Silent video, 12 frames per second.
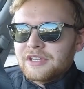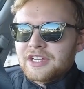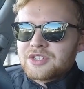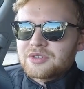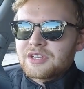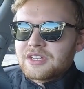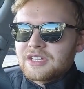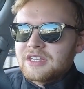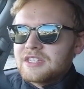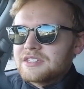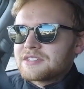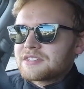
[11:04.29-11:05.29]
Electric
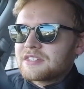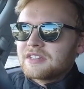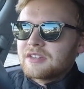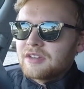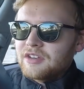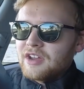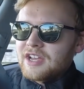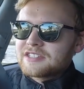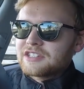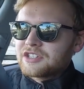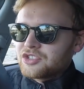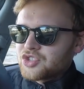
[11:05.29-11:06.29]
is
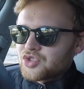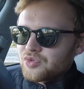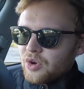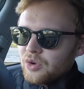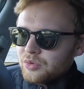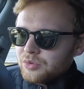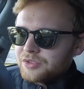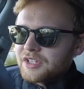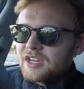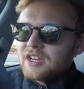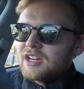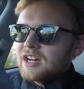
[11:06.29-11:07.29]
nicely controlled.
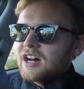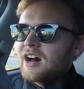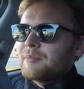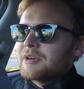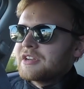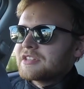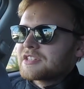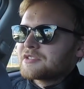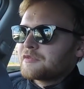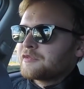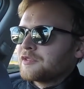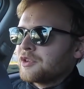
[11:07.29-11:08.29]
Um, and it
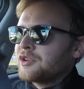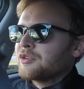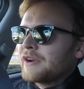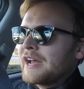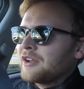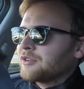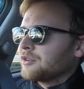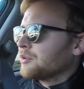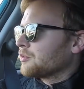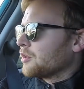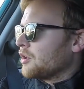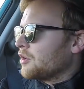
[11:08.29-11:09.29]
doesn't float around on
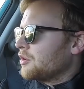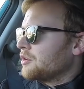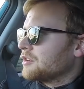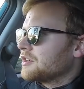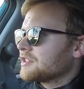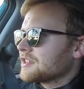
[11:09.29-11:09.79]
the road and it